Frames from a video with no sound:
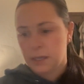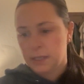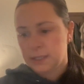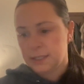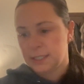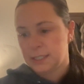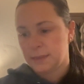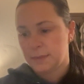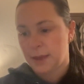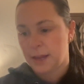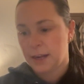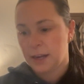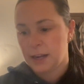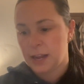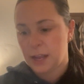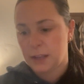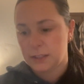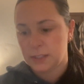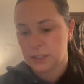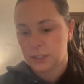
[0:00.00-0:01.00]
Systematic
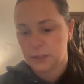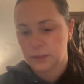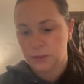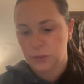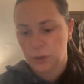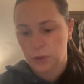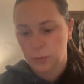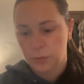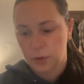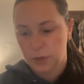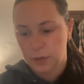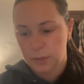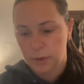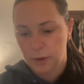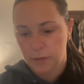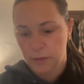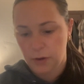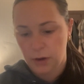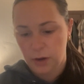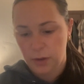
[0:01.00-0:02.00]
analysis of two or more
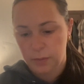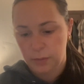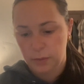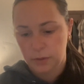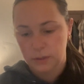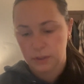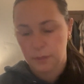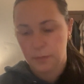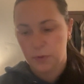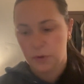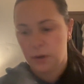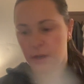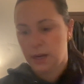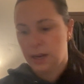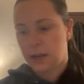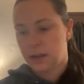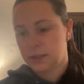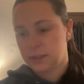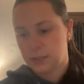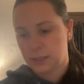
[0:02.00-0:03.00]
independent variables, component
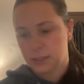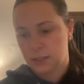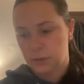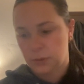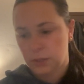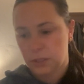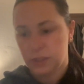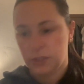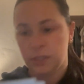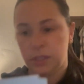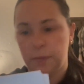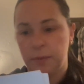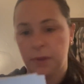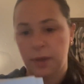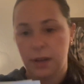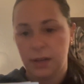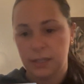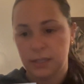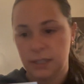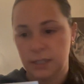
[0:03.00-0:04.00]
analysis, relationships
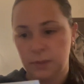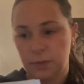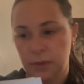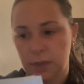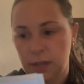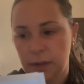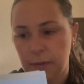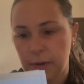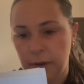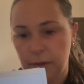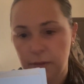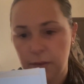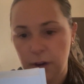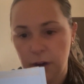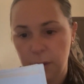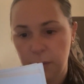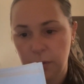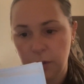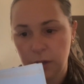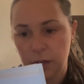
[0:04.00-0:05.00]
that exist when independent
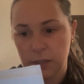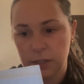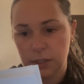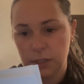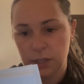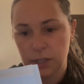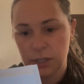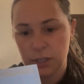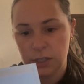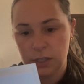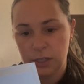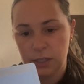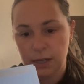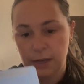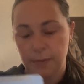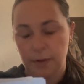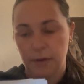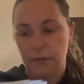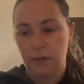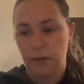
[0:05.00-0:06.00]
variable causes changes in the
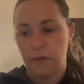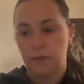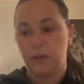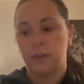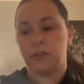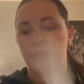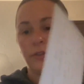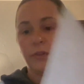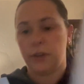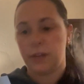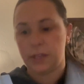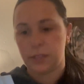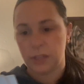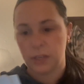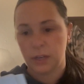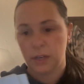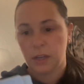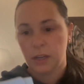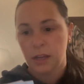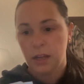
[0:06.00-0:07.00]
dependent functional
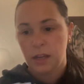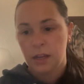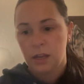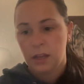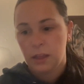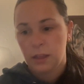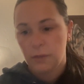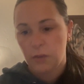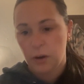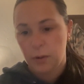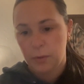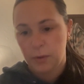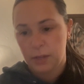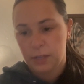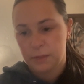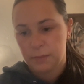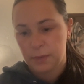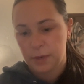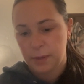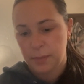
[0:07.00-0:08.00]
relation. The variable
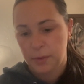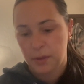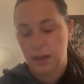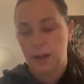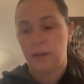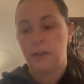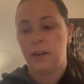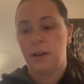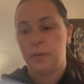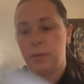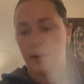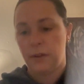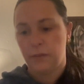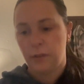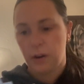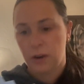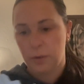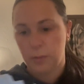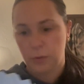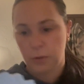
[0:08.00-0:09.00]
is manipulated independent
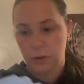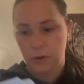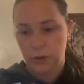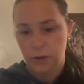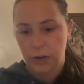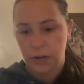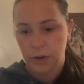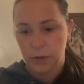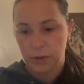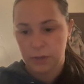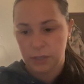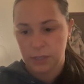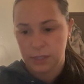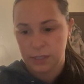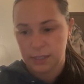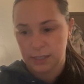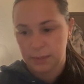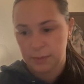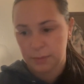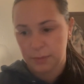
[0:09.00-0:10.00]
variable, the degree to which an
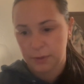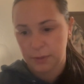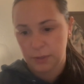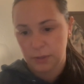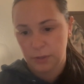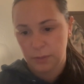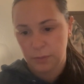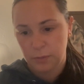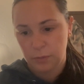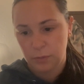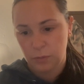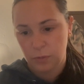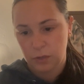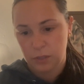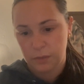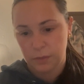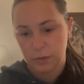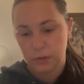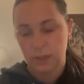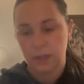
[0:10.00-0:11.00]
assessment measure what is
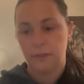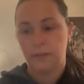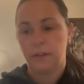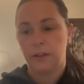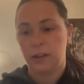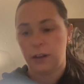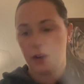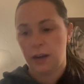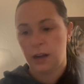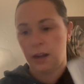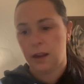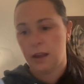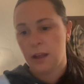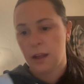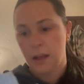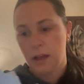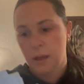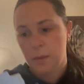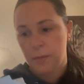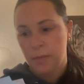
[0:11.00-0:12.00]
supposed to validity,
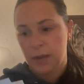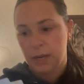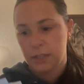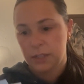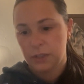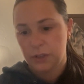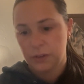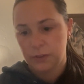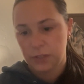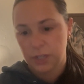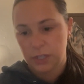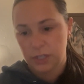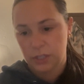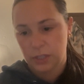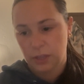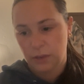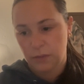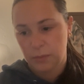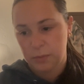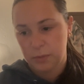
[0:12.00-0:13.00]
magnitude of change in
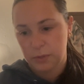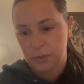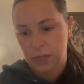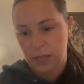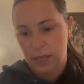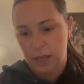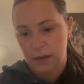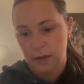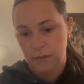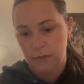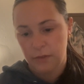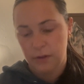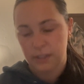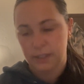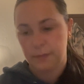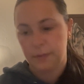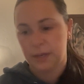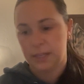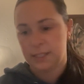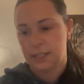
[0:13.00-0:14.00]
level between the end and
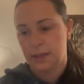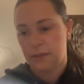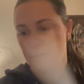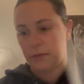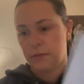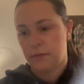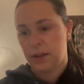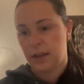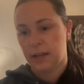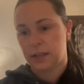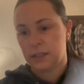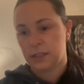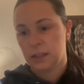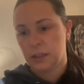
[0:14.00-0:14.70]
phase, immediacy of effect,